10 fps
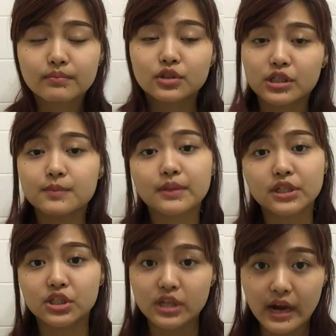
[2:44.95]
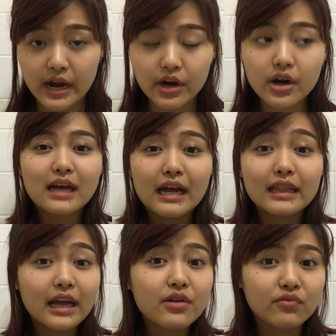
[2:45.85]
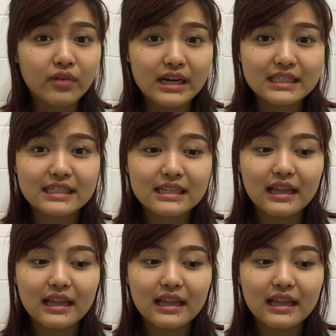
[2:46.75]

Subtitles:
just bleached hair, I let it rest.